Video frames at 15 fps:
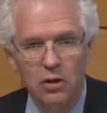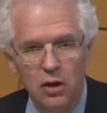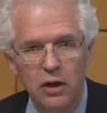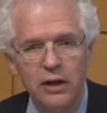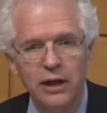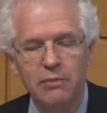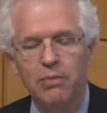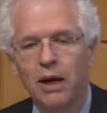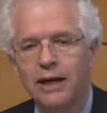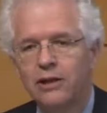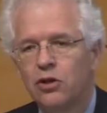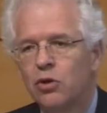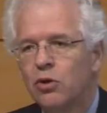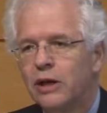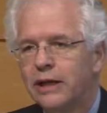learning by
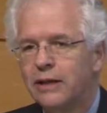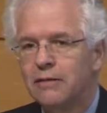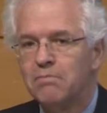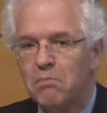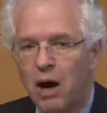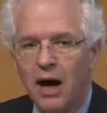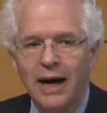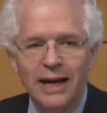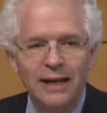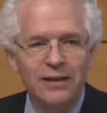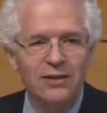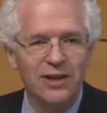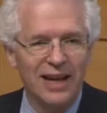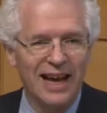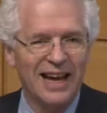doing.
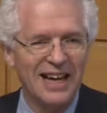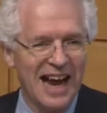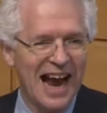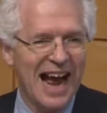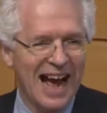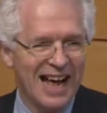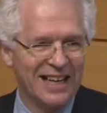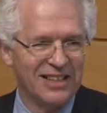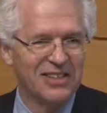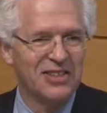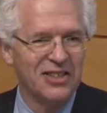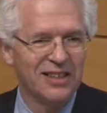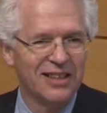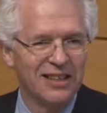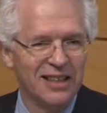Mind and
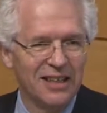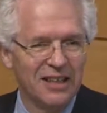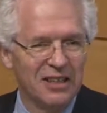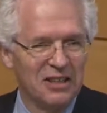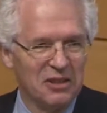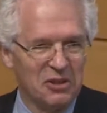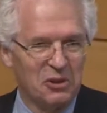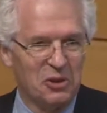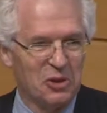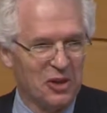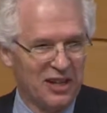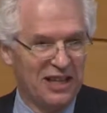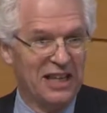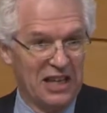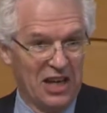hand,
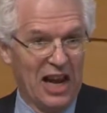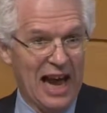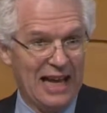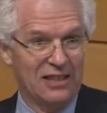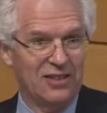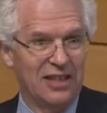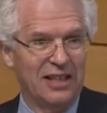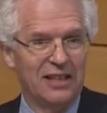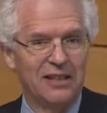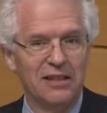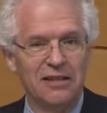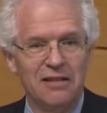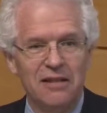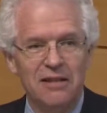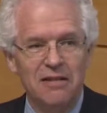or in
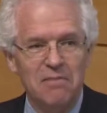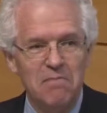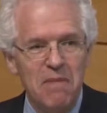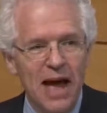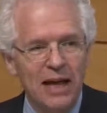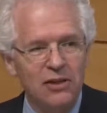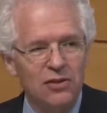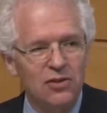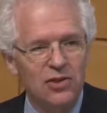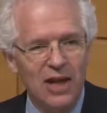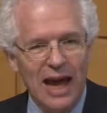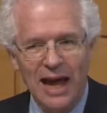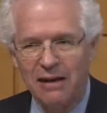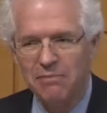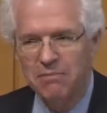Latin, mens
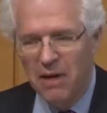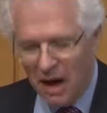et